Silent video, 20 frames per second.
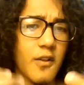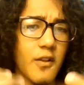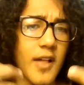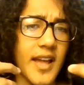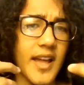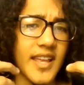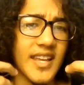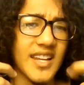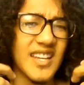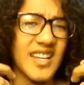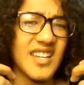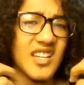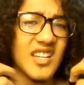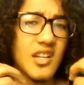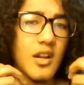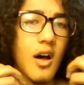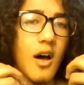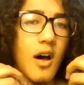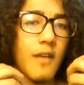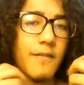like it ended
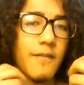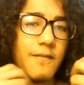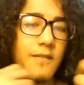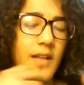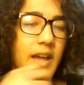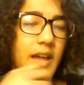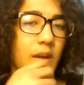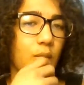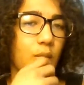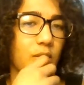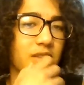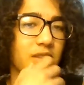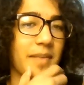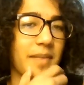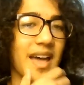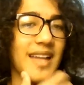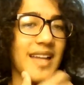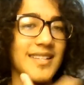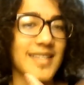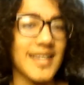off like with a
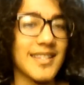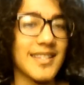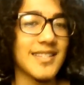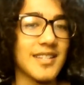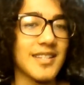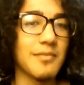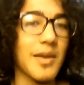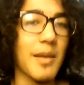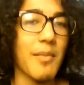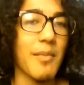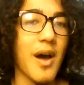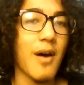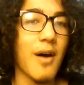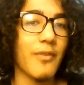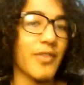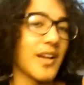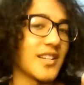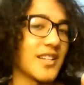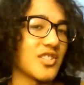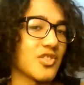bad taste in my mouth,
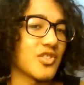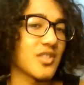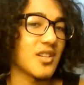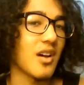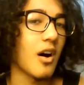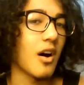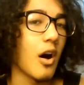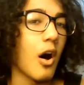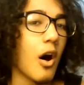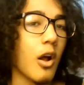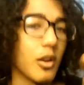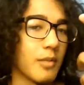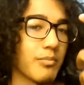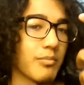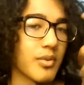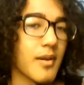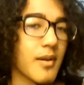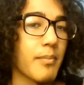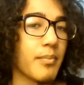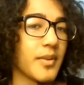like just all
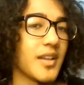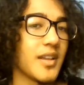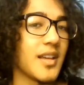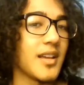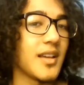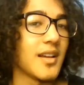abruptly.